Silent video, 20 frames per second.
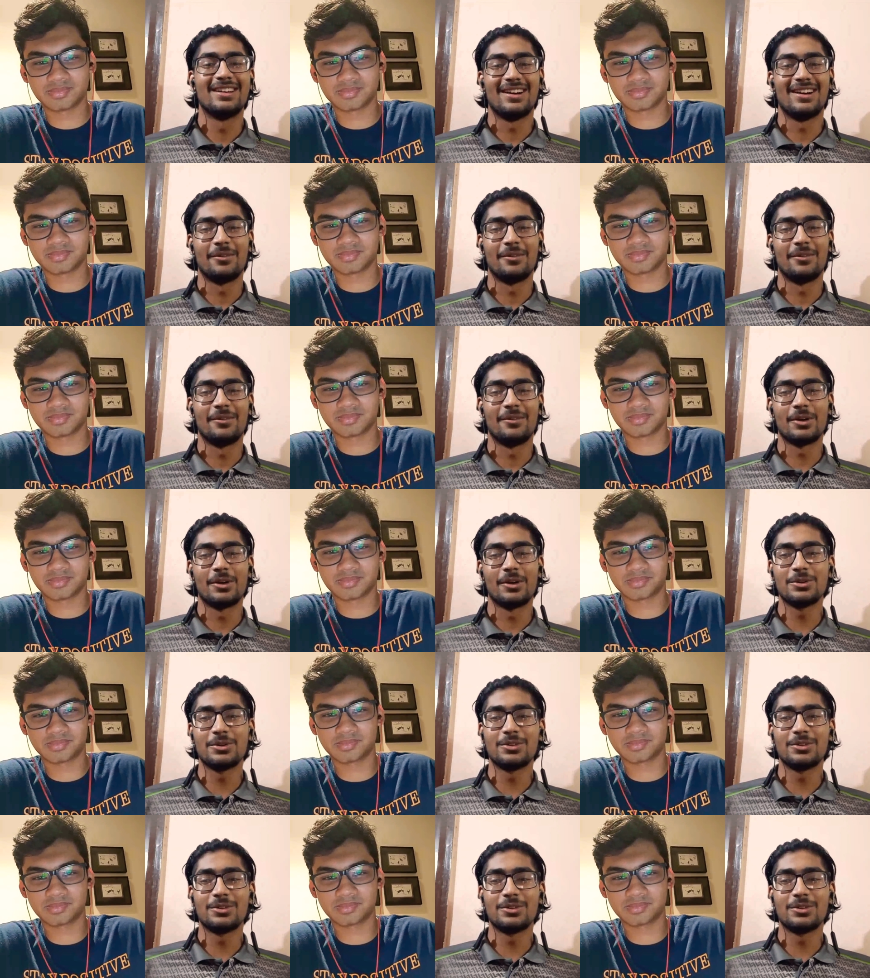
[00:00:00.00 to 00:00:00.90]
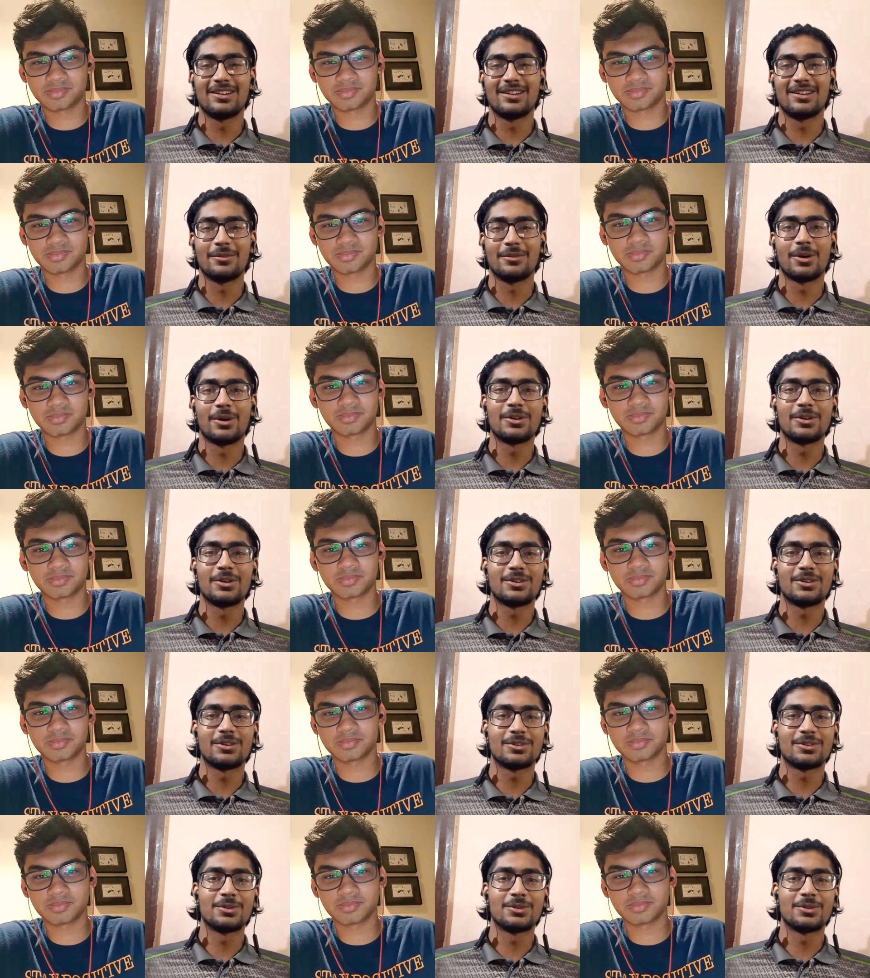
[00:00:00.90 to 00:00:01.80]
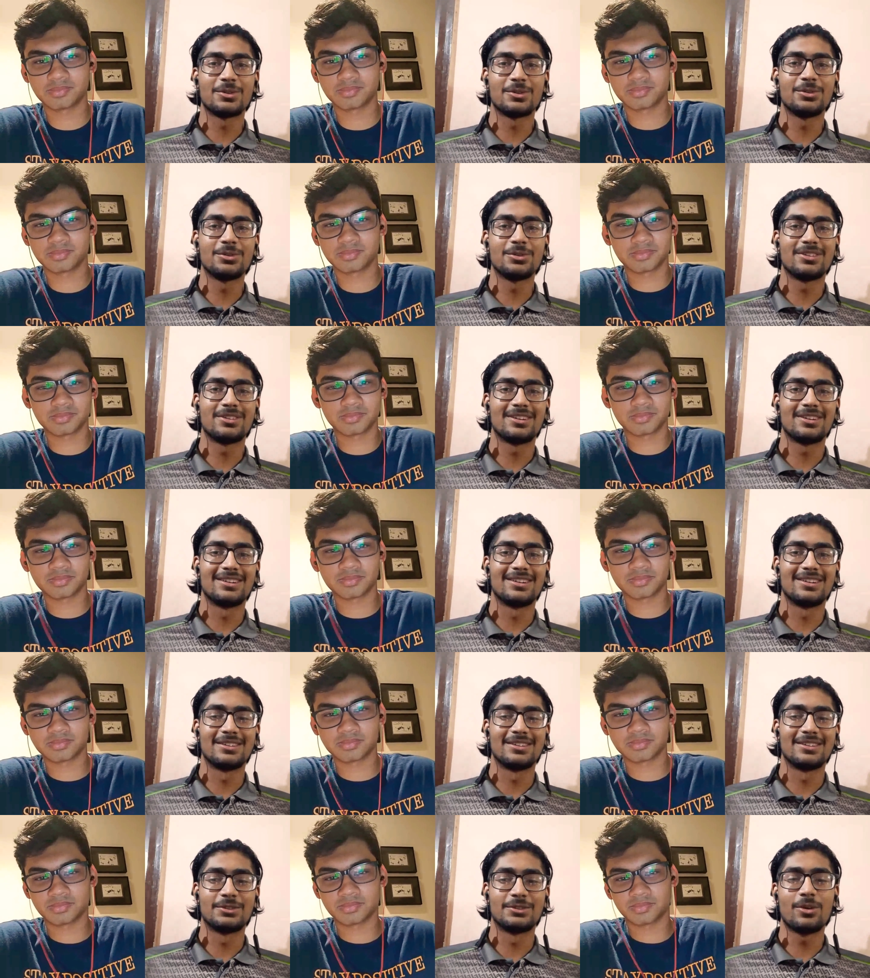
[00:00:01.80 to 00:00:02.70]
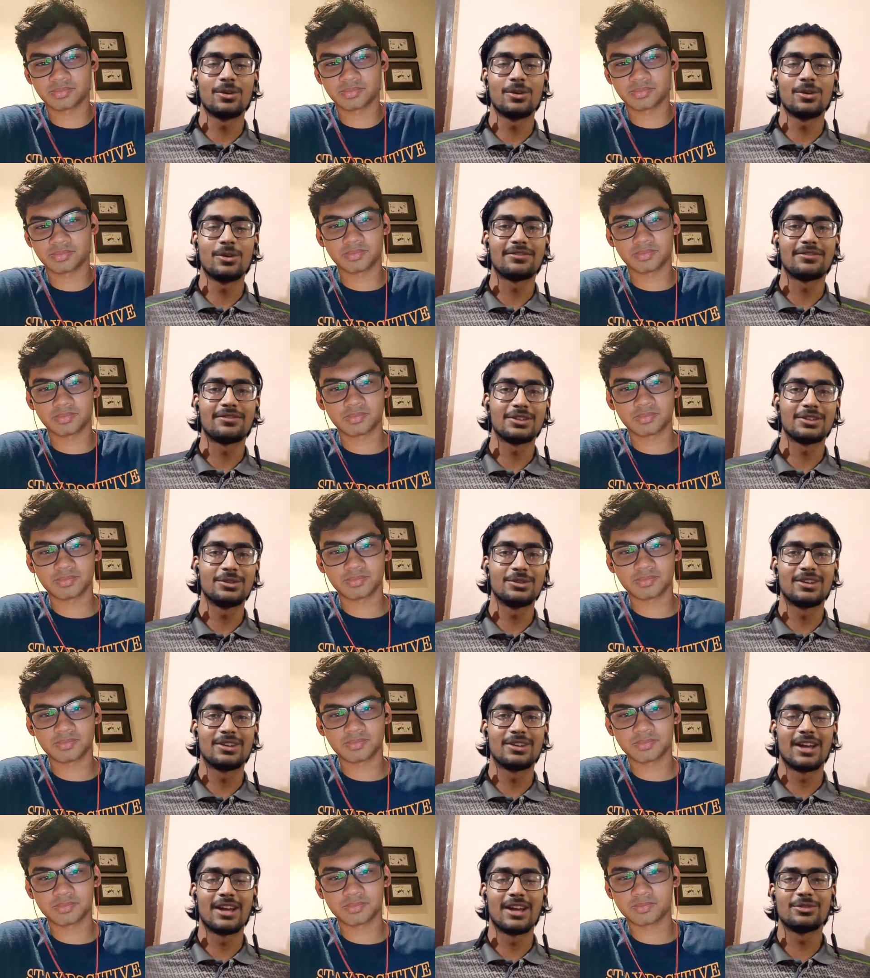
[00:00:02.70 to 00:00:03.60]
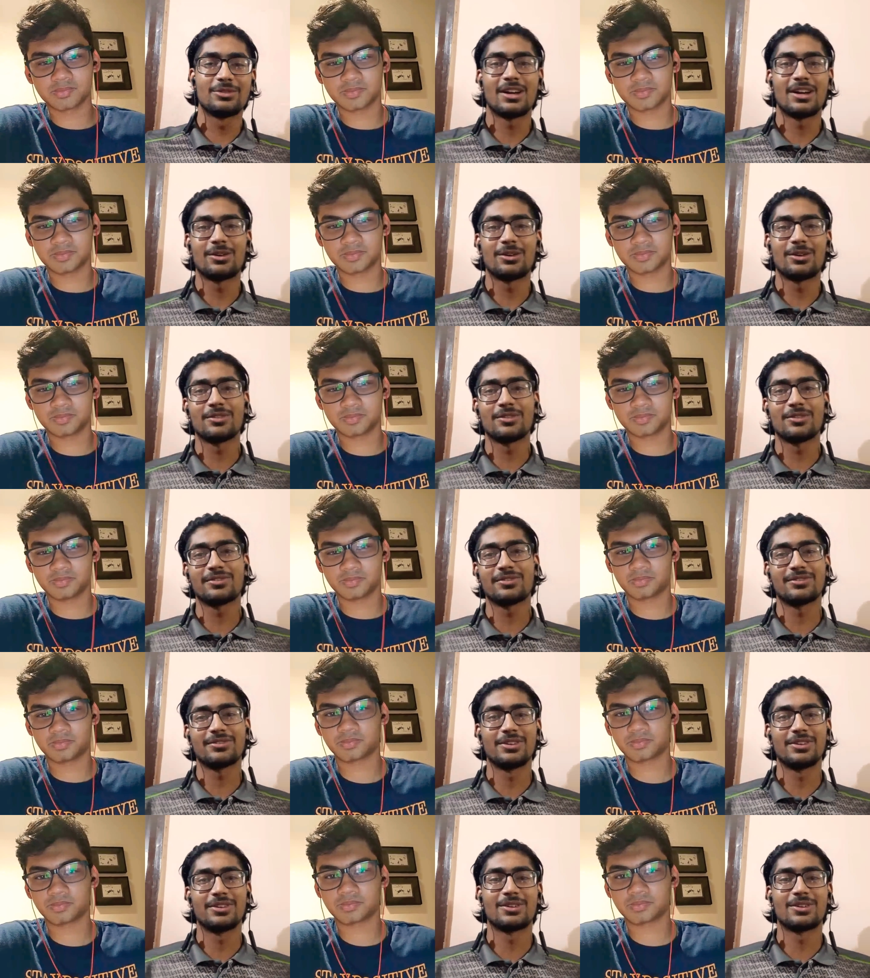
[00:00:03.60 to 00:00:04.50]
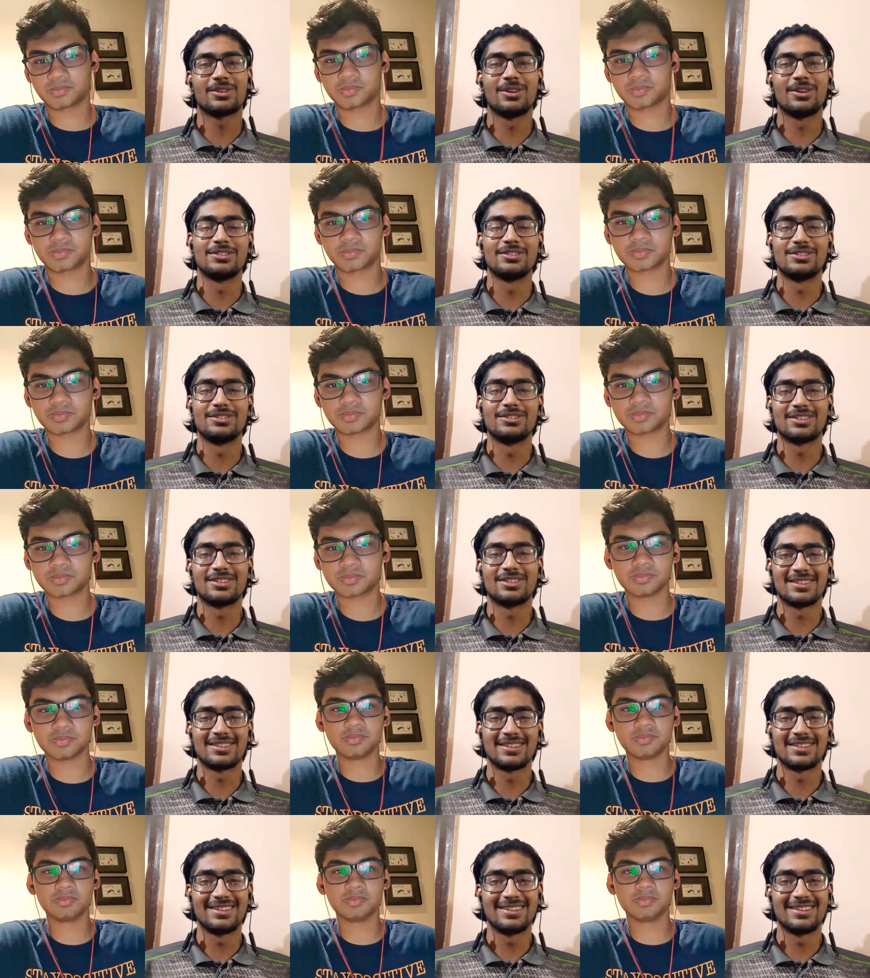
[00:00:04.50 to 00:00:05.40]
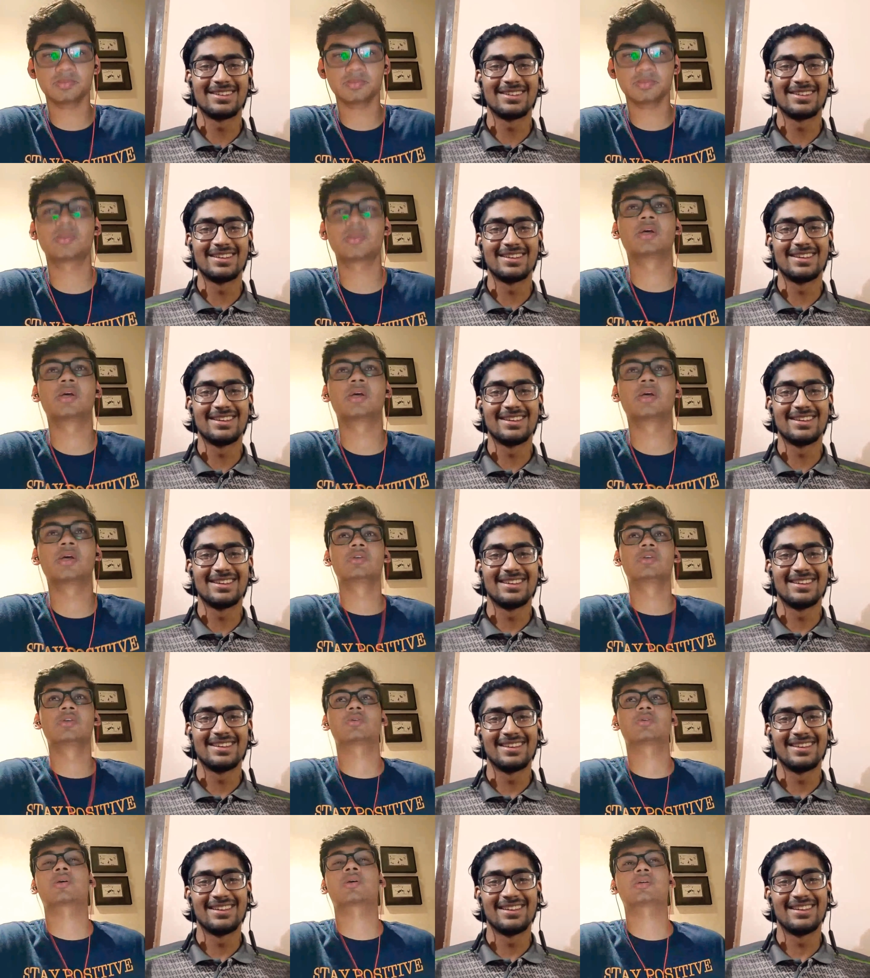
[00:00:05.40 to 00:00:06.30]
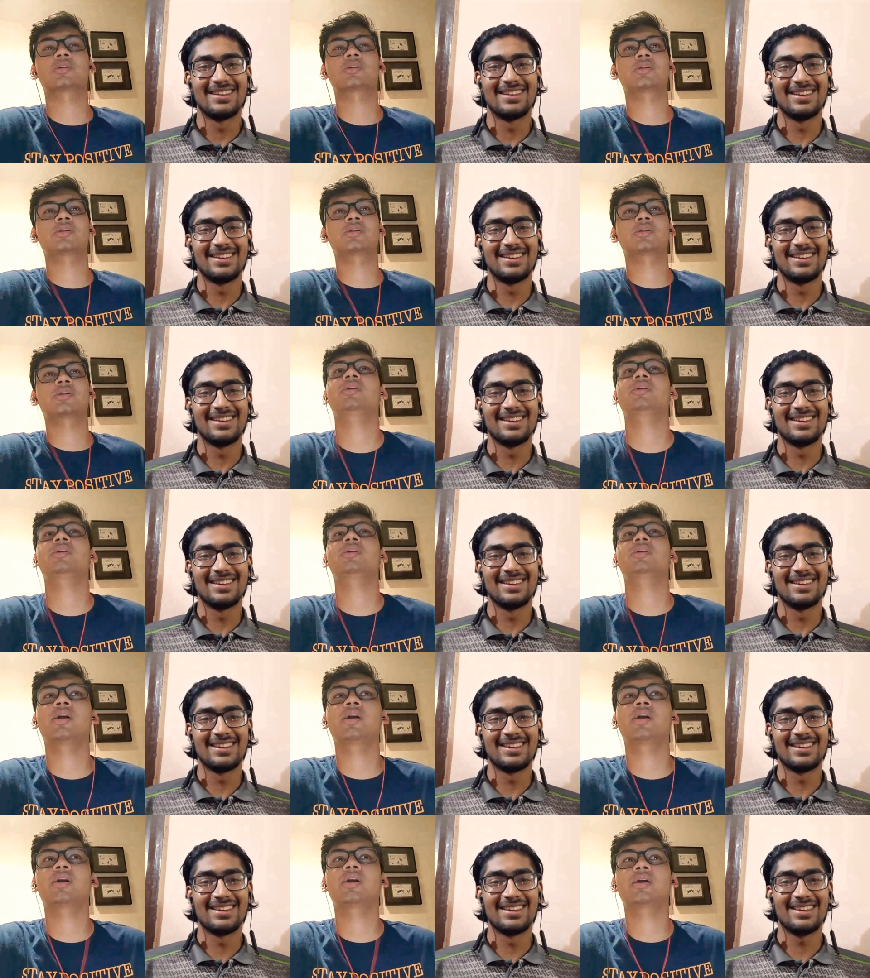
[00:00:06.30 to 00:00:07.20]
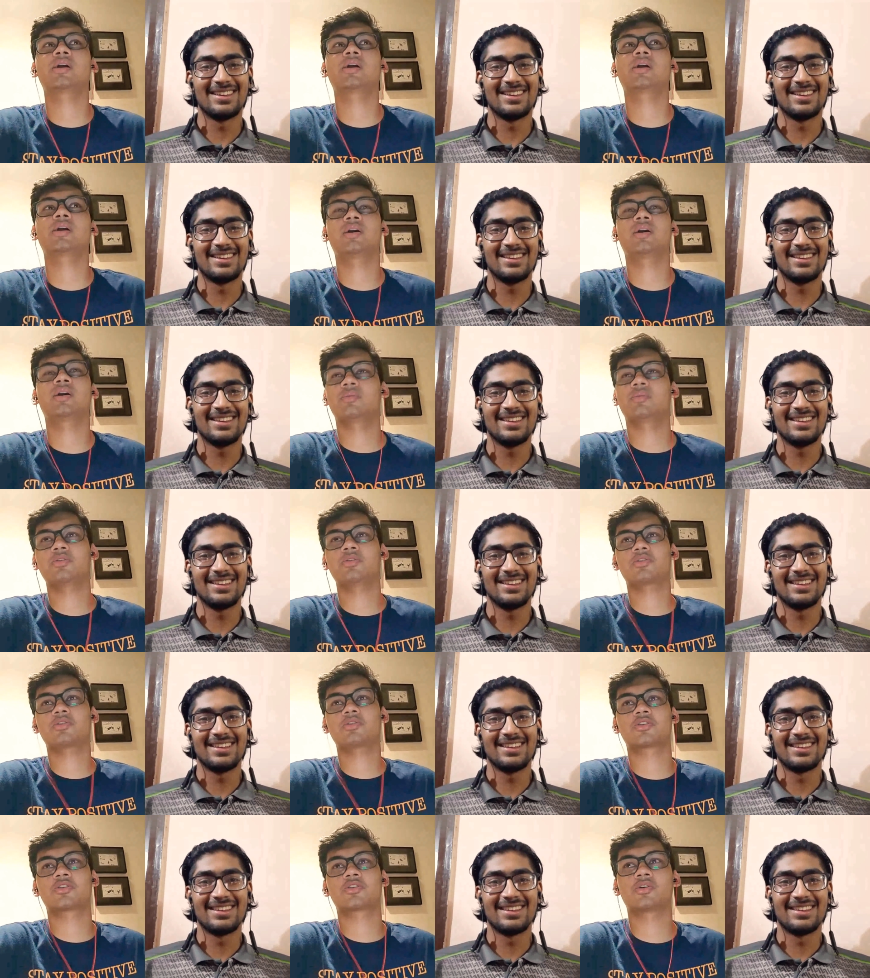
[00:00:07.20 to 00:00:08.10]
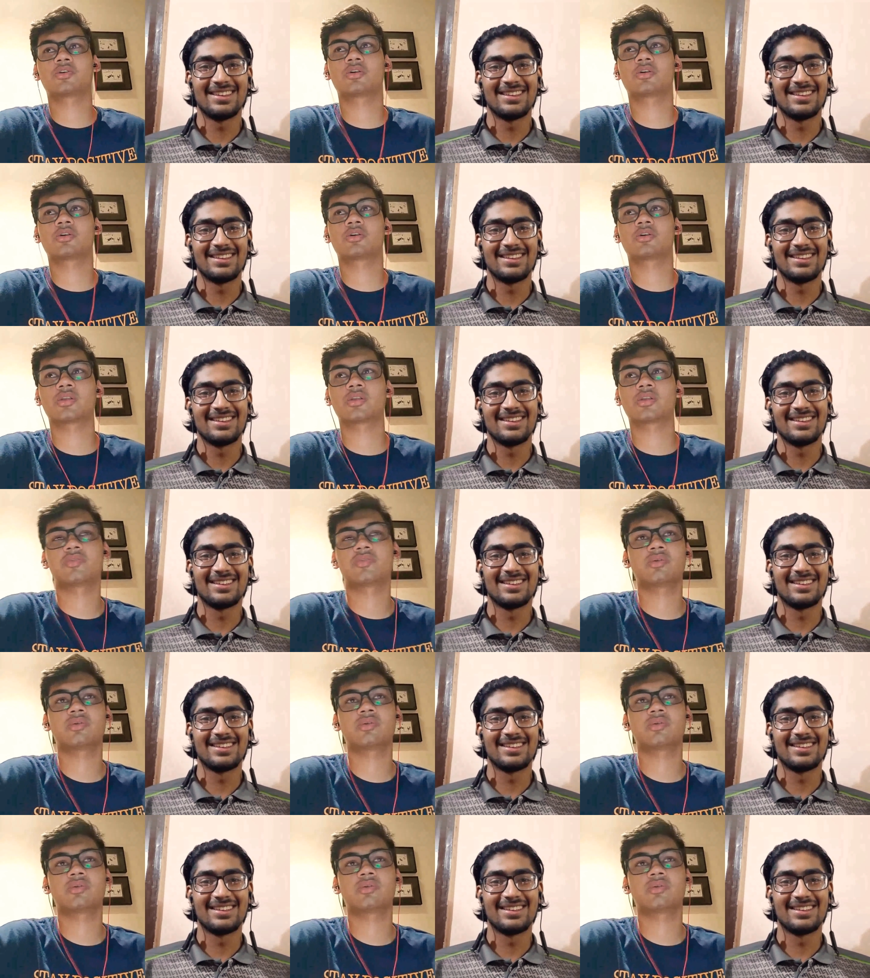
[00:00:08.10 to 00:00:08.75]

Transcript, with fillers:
Speaker 1: uh, what do you uh, want to uh, do after you graduate out of your college?
Speaker 2: So currently, I am not sure if I